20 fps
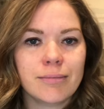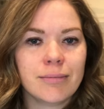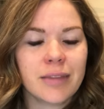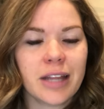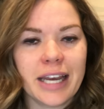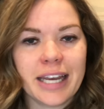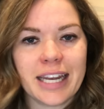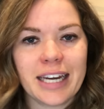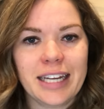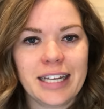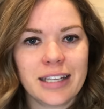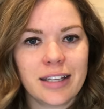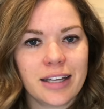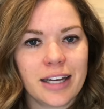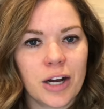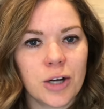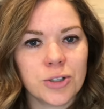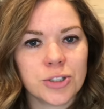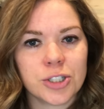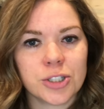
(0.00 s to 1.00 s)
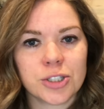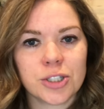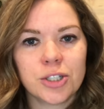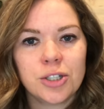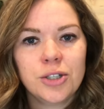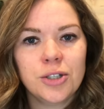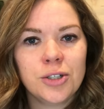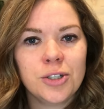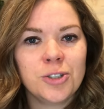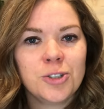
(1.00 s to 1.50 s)
like anything else, there's a
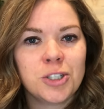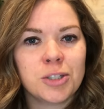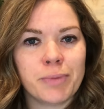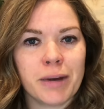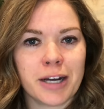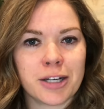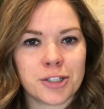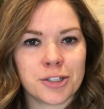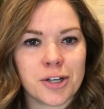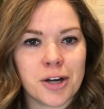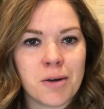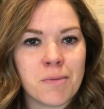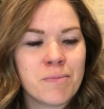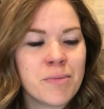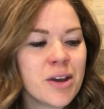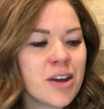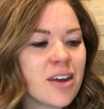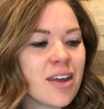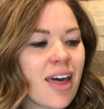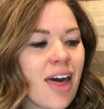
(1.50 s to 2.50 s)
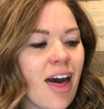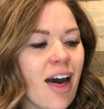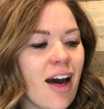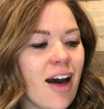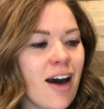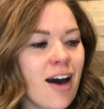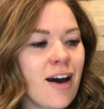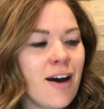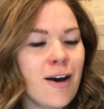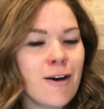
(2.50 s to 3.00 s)
huge spectrum
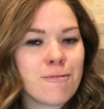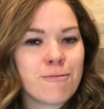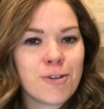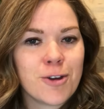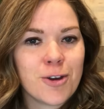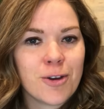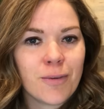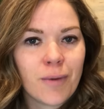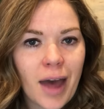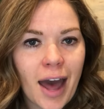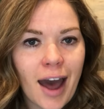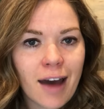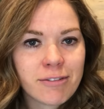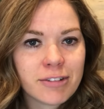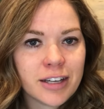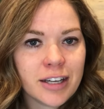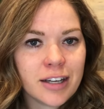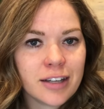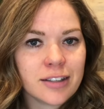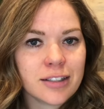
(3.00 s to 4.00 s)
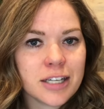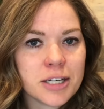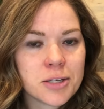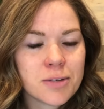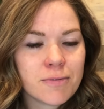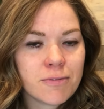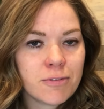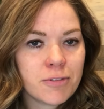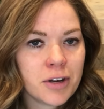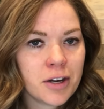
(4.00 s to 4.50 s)
of having
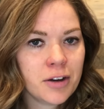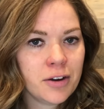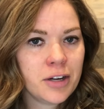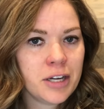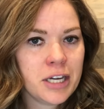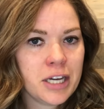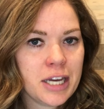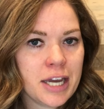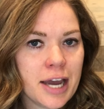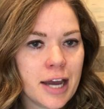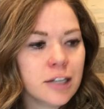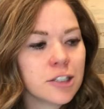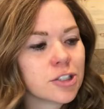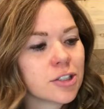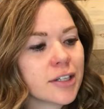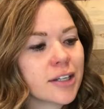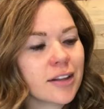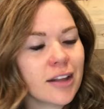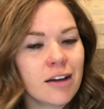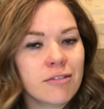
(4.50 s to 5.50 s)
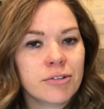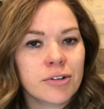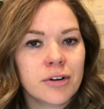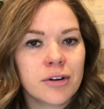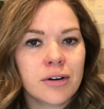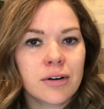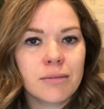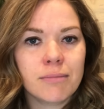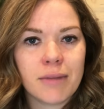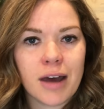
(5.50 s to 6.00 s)
this very entry
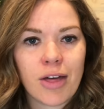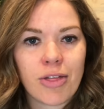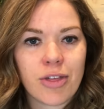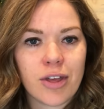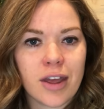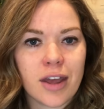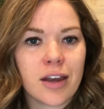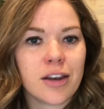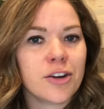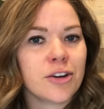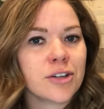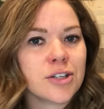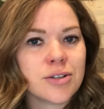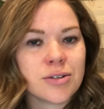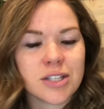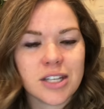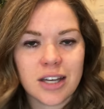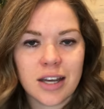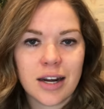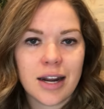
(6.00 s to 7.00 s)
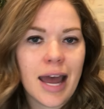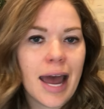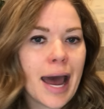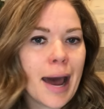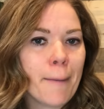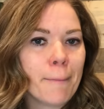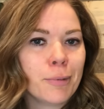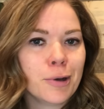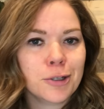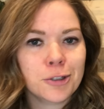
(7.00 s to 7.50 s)
level method. You're using an
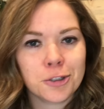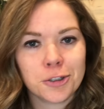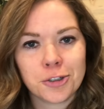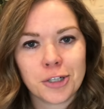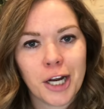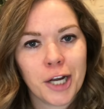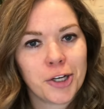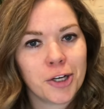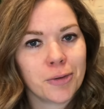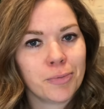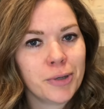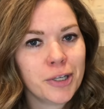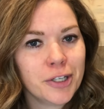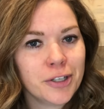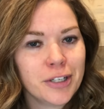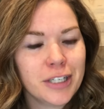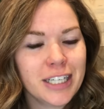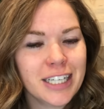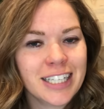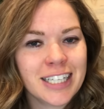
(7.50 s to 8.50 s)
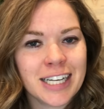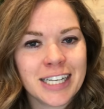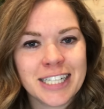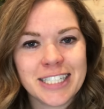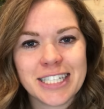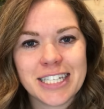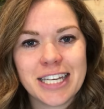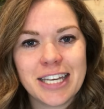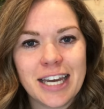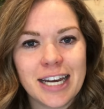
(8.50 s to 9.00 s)
app to track your period and
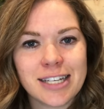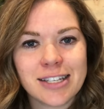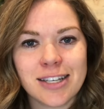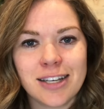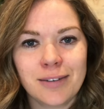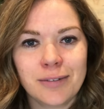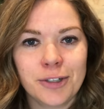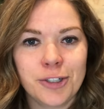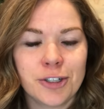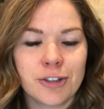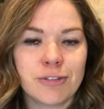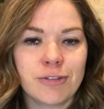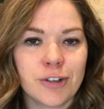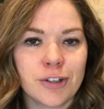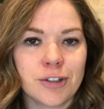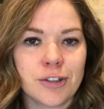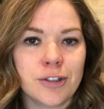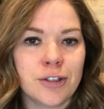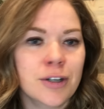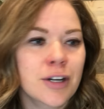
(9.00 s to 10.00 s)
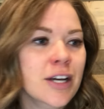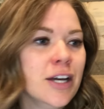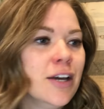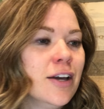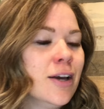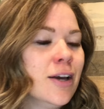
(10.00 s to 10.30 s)
it's guessing when you're fertile.